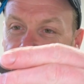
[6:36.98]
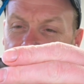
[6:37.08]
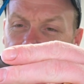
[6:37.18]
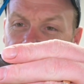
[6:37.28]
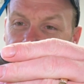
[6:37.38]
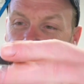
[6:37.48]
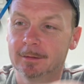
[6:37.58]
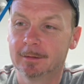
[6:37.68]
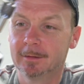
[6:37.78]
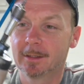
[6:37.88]
yeah,
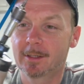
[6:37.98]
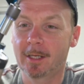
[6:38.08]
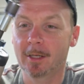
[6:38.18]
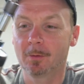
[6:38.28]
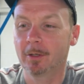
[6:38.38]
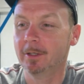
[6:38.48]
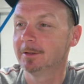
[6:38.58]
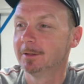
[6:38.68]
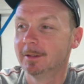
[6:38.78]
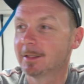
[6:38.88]
still working.
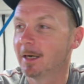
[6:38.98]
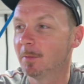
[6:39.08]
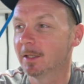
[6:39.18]
Can't